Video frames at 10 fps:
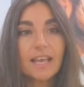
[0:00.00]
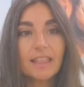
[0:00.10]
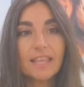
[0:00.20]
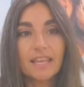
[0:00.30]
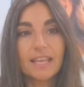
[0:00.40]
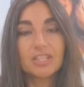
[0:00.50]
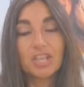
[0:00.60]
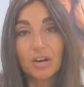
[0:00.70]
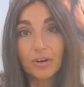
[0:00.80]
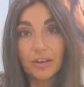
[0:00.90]
The
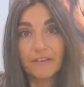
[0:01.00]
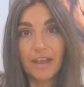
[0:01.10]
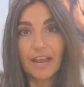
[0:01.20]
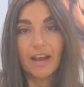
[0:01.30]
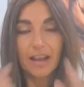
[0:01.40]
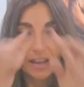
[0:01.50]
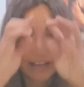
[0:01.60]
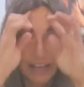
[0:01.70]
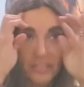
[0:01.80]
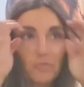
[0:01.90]
generative AI
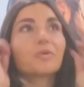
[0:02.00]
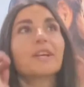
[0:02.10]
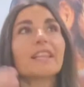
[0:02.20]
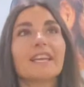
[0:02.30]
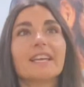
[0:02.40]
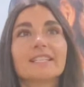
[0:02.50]
is really